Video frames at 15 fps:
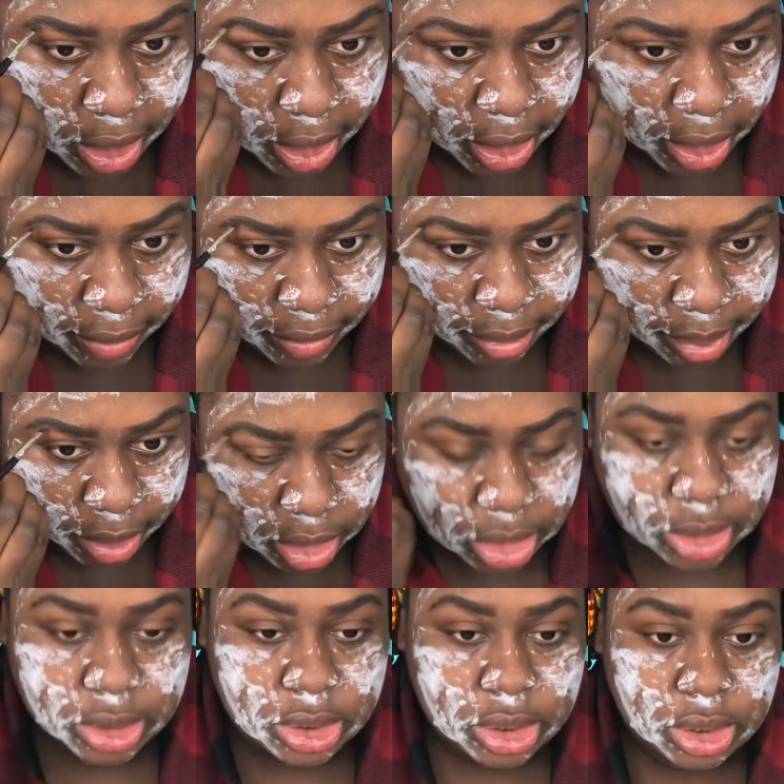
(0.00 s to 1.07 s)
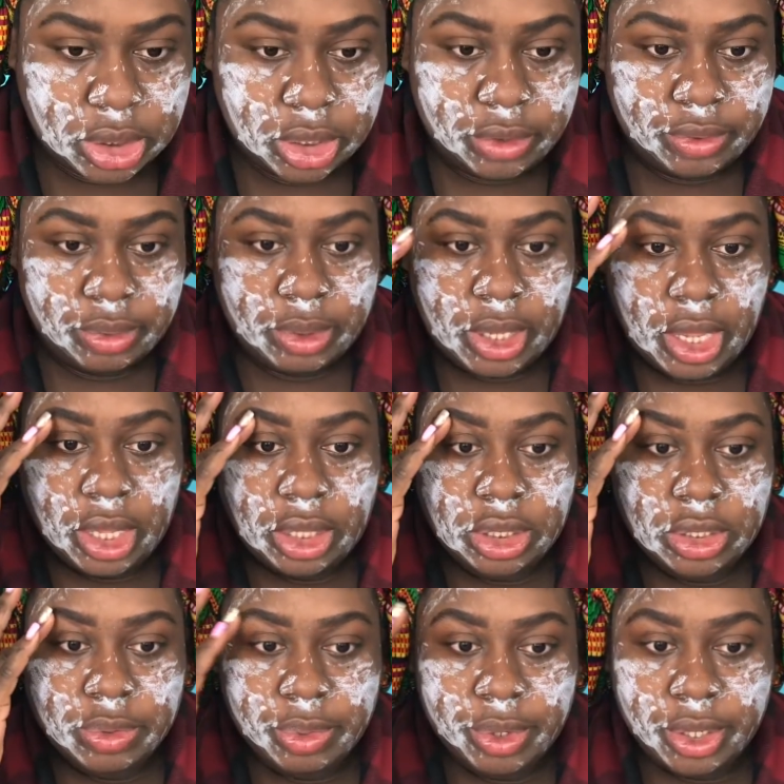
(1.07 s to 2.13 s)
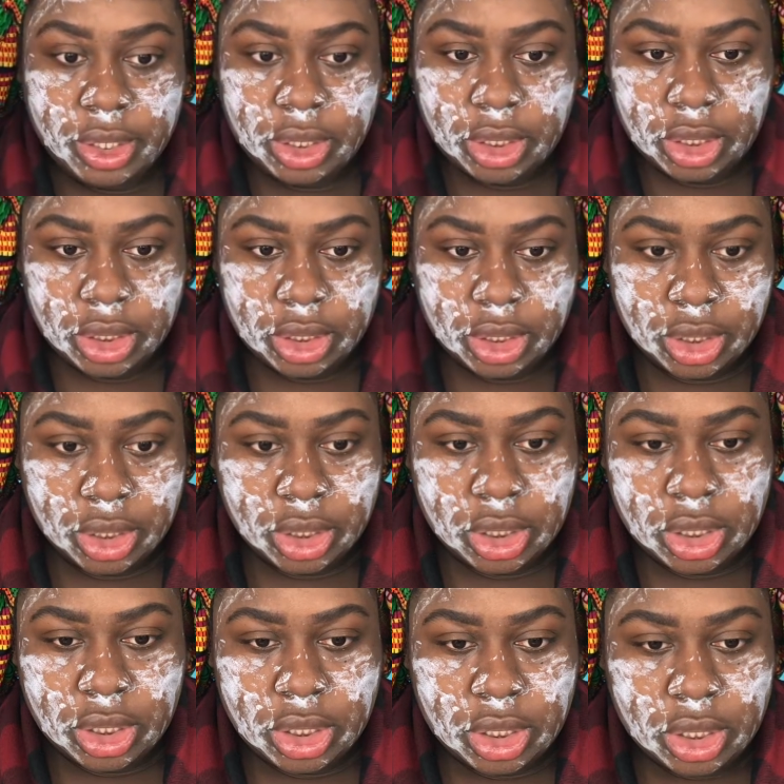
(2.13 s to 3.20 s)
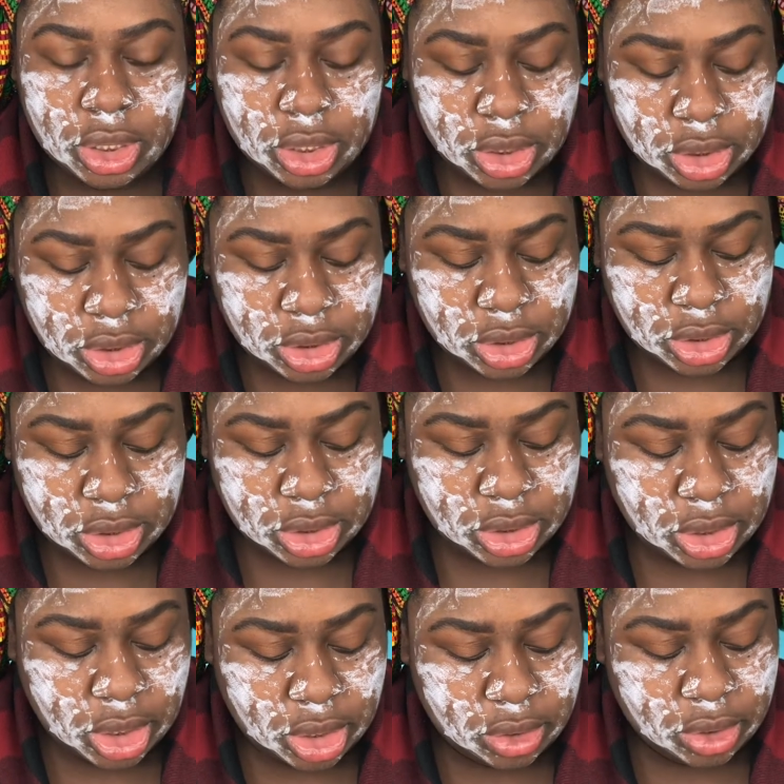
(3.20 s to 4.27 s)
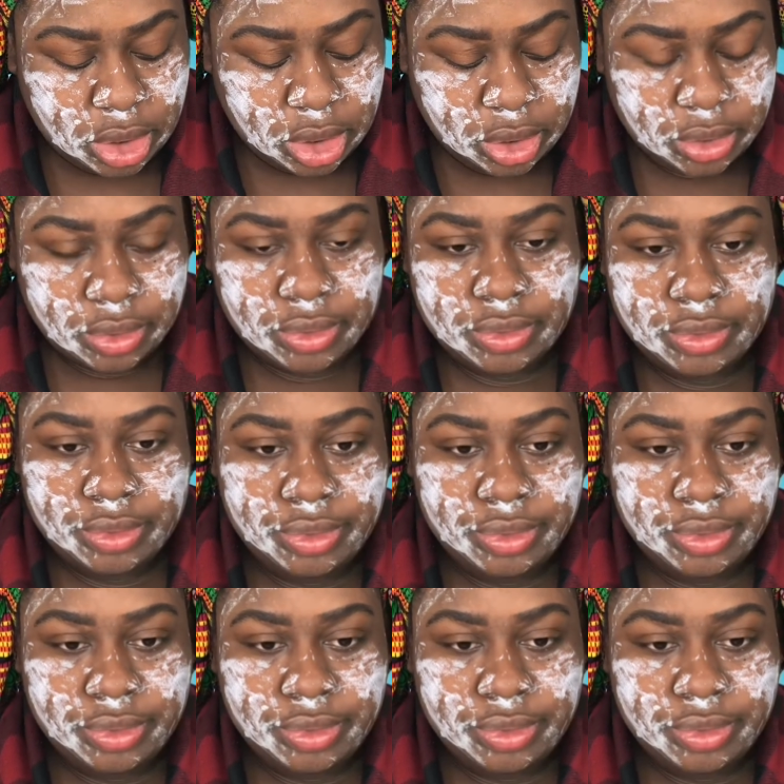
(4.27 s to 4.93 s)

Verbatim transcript: I haven't purchased anything from Kylie's brand either. Just because, I don't know.